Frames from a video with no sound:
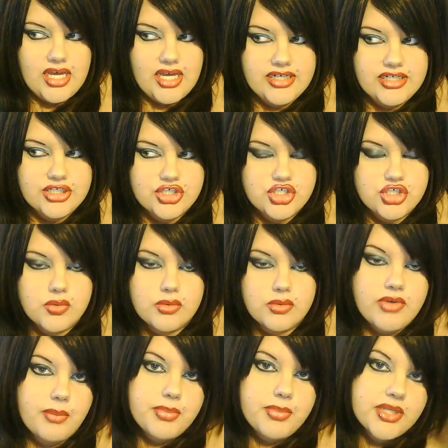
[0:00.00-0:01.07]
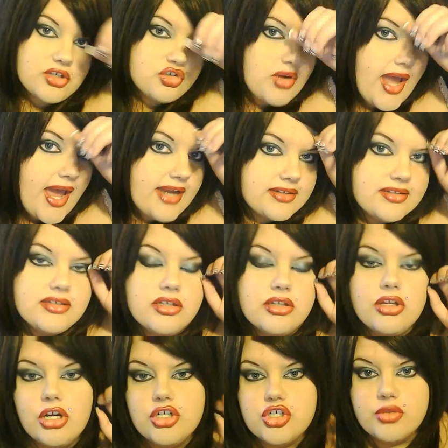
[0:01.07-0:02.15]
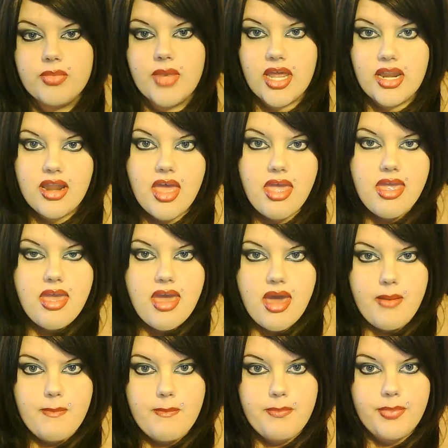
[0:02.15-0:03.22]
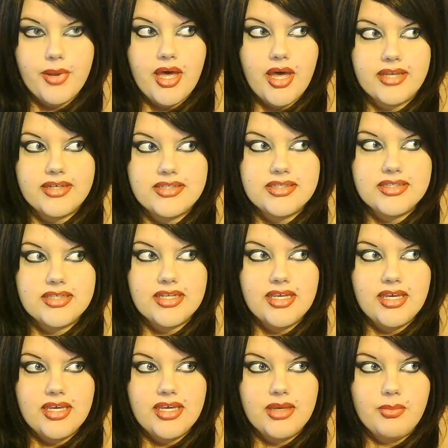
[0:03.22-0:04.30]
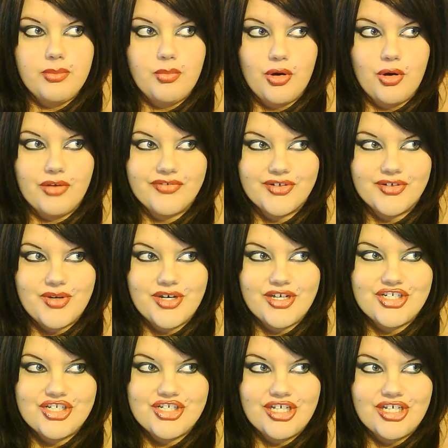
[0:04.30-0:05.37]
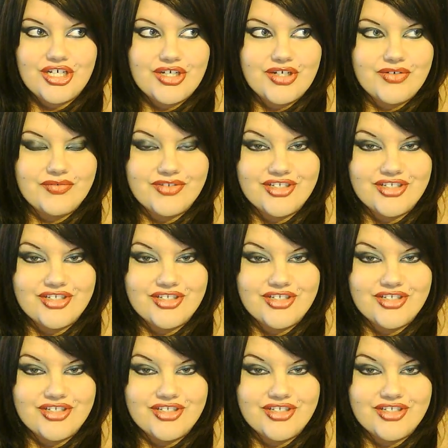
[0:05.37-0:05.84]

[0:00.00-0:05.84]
an issue of not being attracted to larger men, but more of a question of